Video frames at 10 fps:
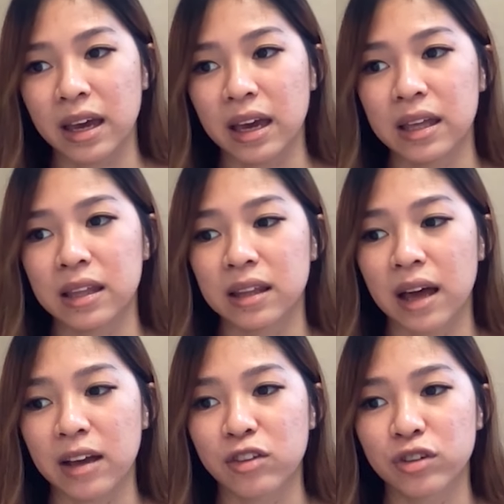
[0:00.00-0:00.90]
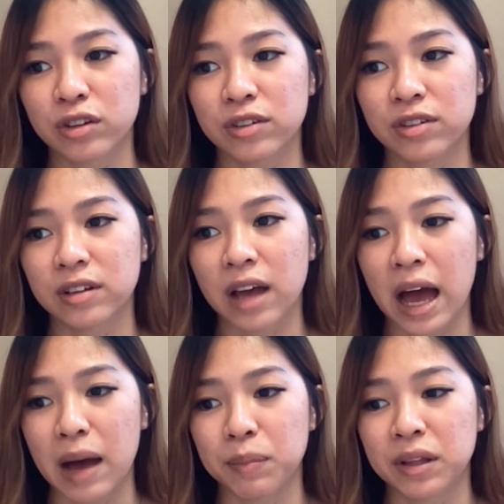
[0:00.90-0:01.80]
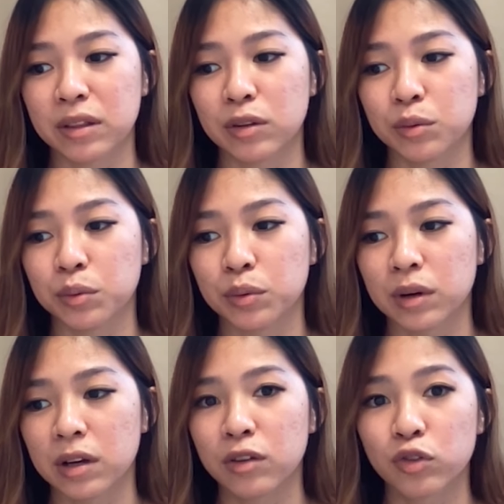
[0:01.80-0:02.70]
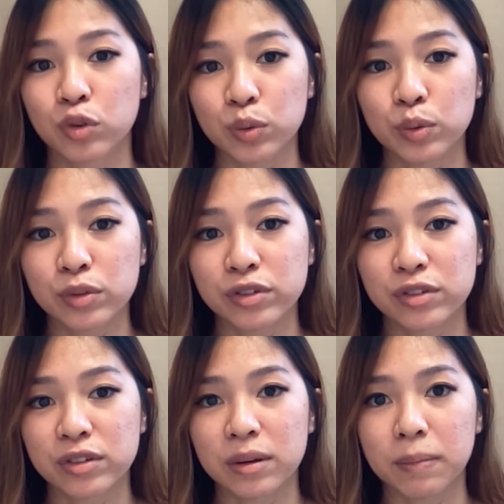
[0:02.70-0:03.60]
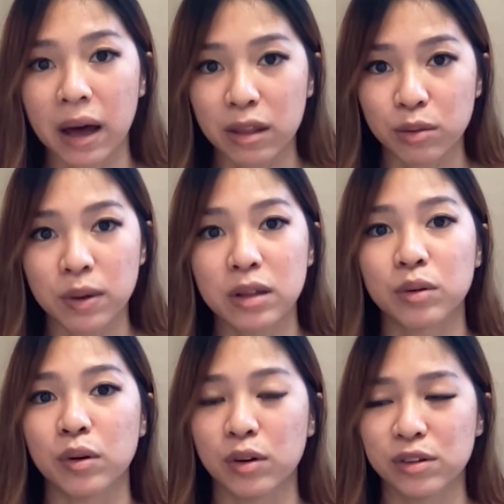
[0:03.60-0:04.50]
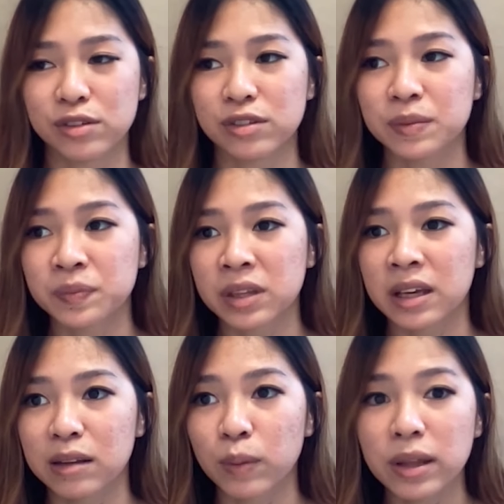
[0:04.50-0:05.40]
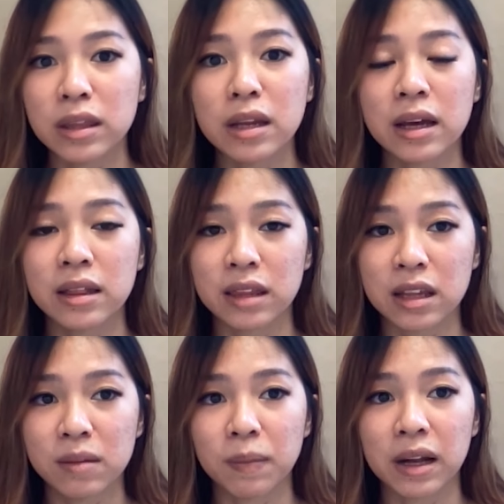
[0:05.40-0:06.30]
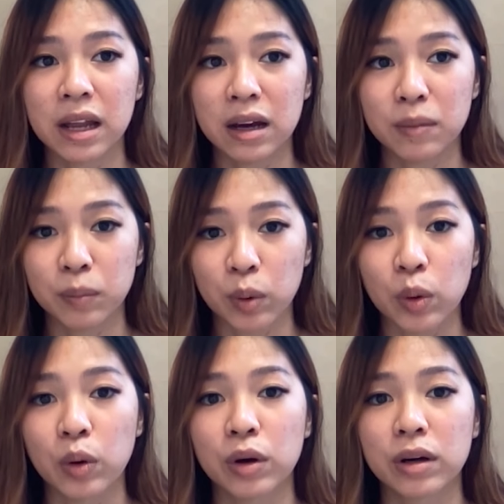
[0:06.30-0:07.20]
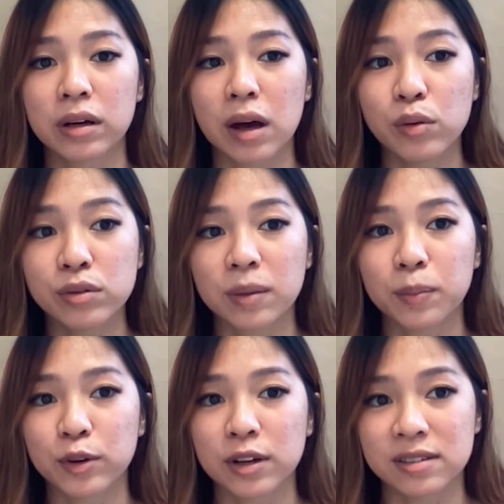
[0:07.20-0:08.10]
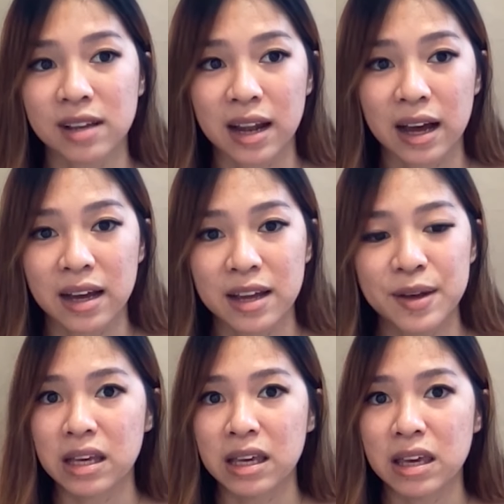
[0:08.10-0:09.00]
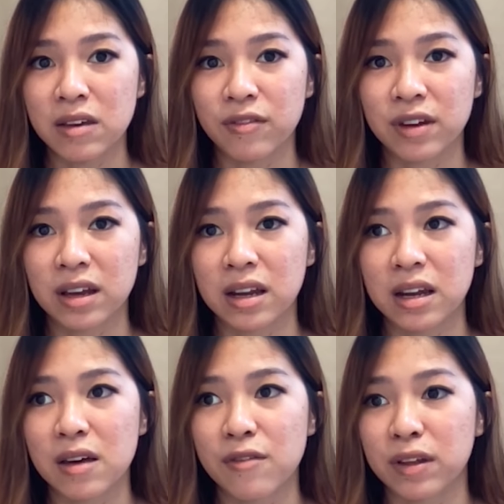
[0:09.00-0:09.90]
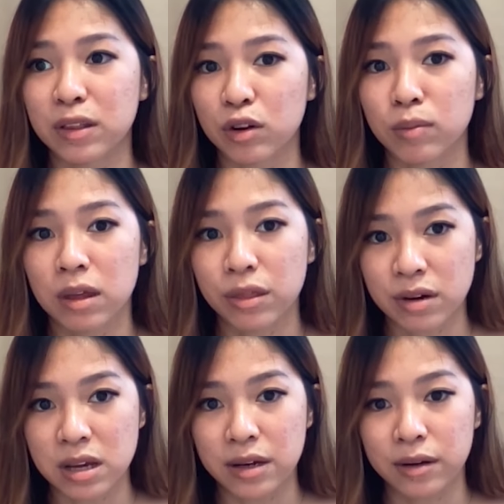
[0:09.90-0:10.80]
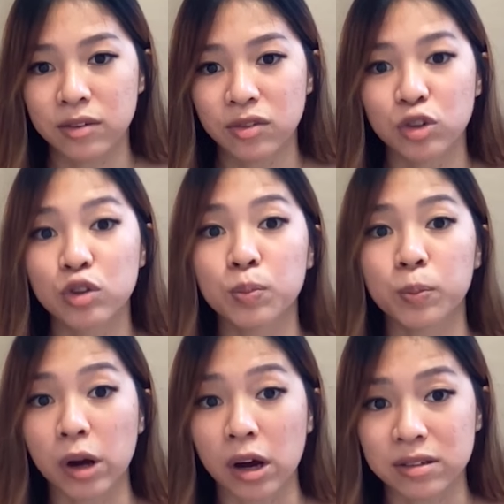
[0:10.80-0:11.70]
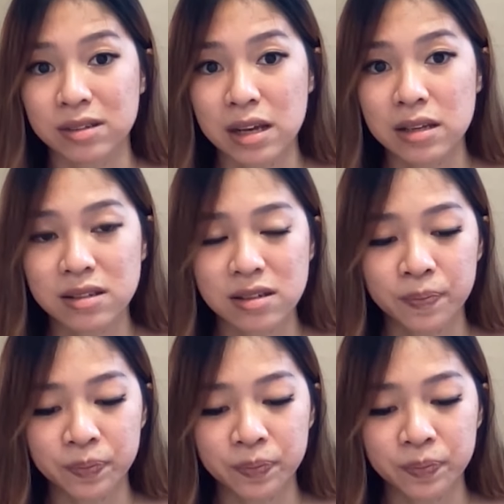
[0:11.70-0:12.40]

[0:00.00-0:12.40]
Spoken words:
And I just happened to choose Pathway to Oz. 2019 pa lang po, kausap ko na sila. Even if it took me 3 years to process,